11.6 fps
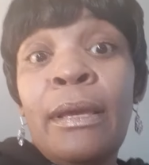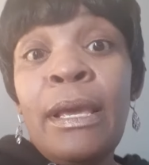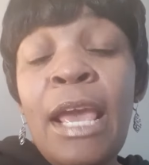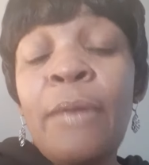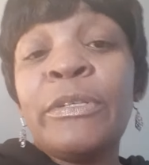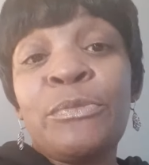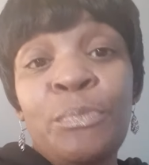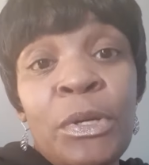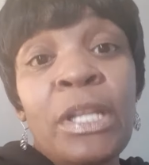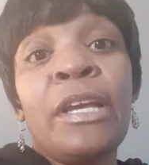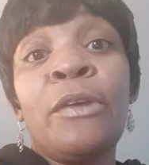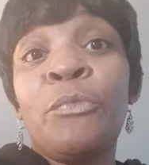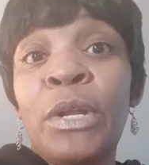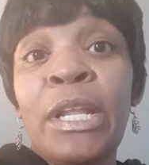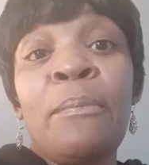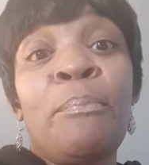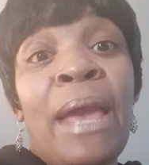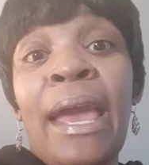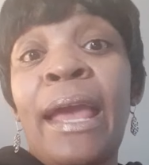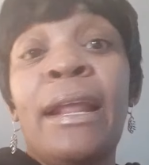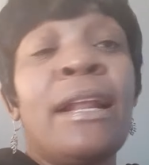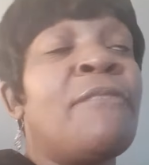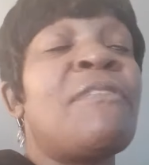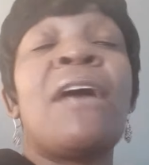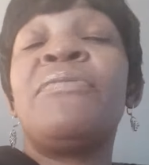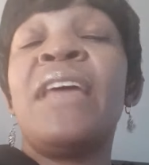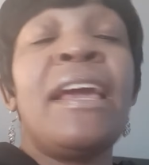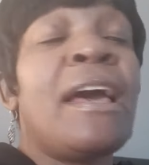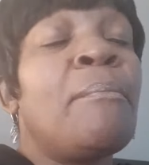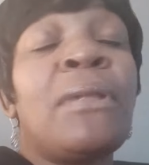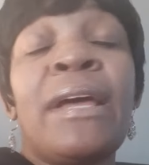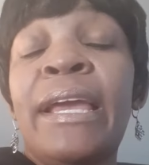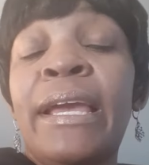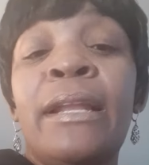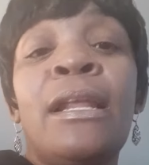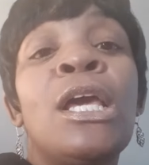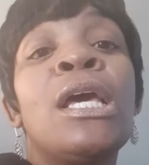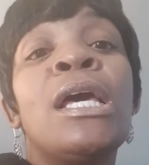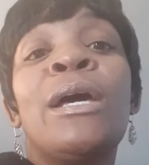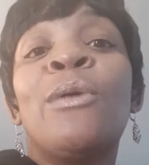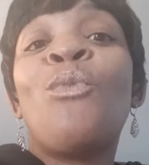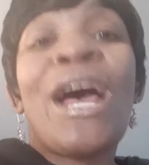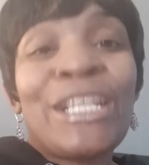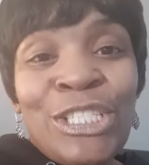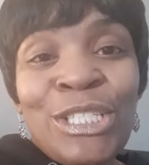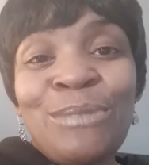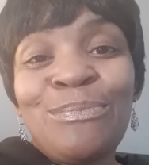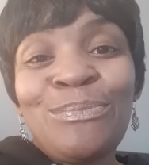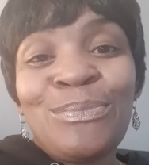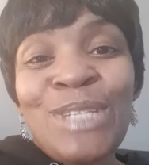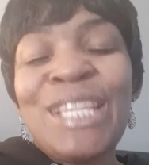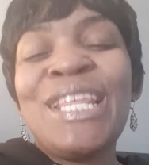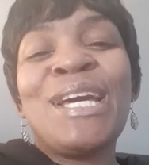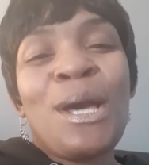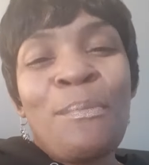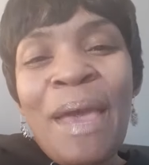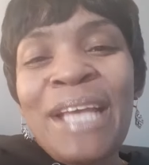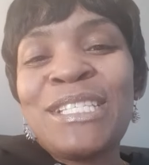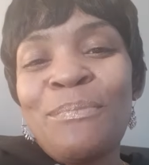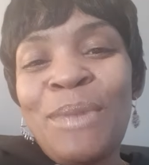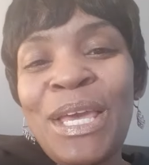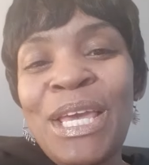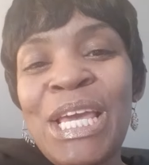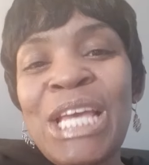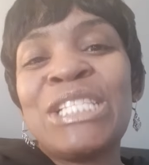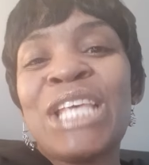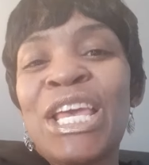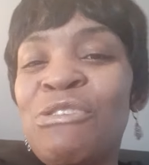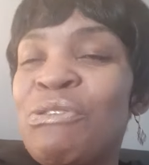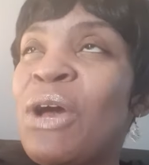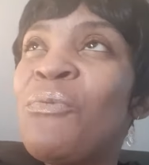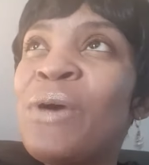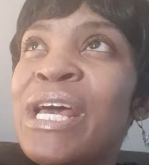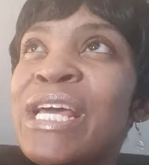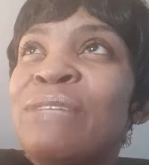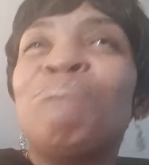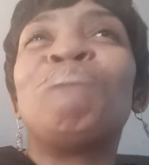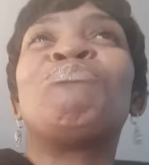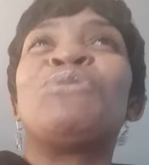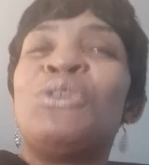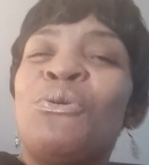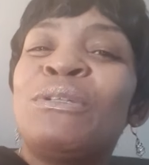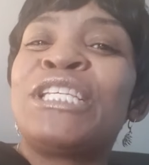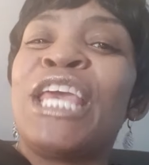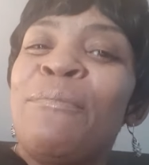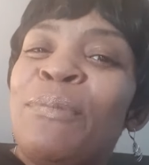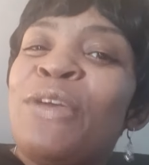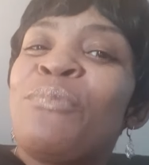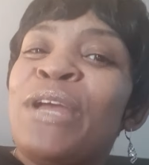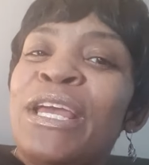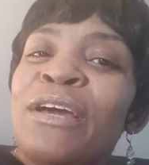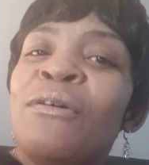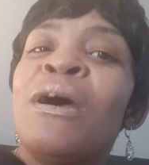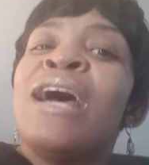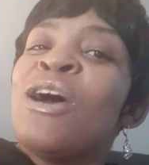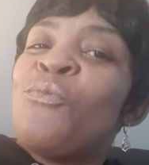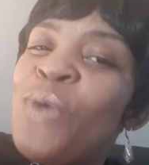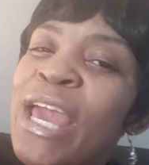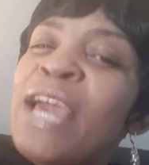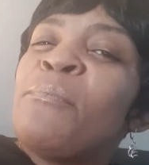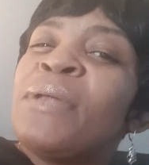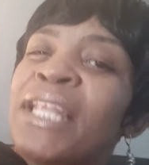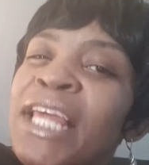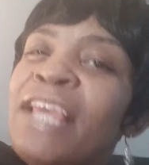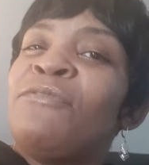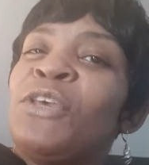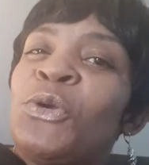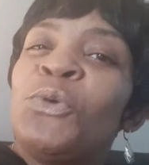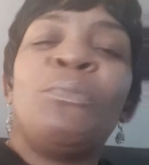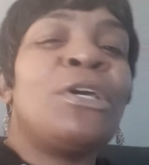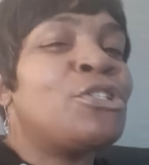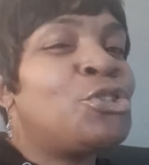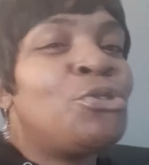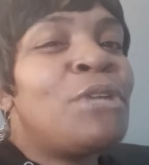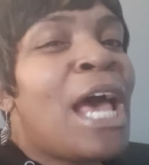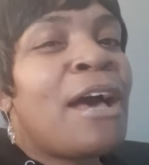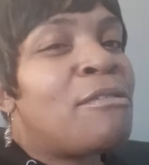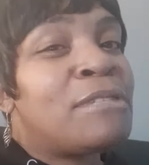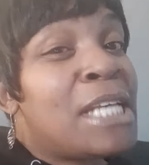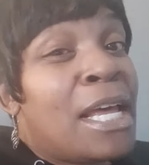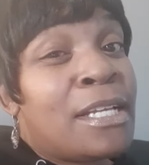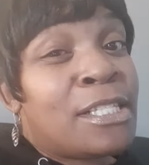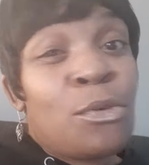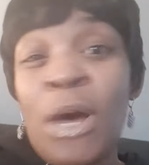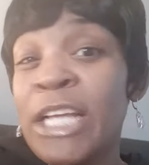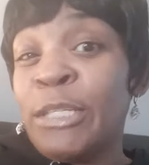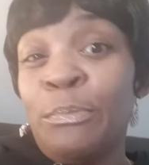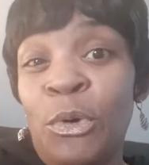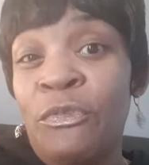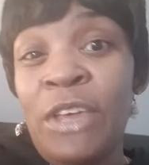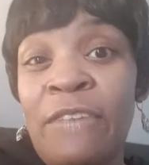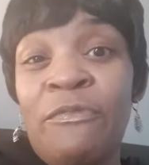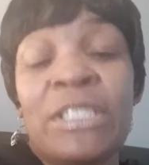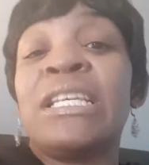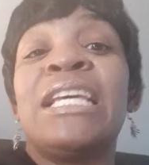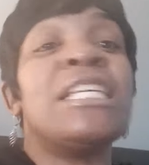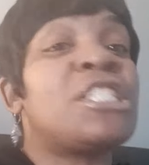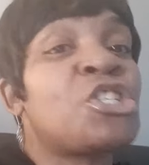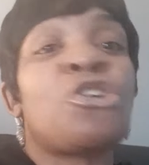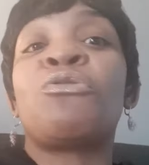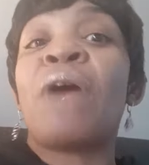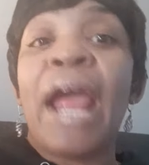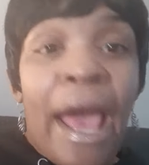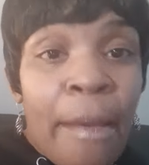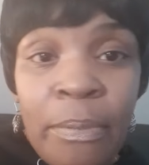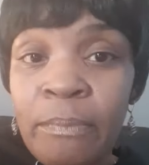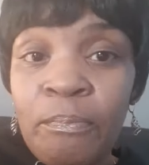It was really, really bad. And if y'all think I'm playing, watch it. And then come back to me and say, you know what? You was keeping it real. We can believe you because you're not going to tell us to watch a movie if it's crap.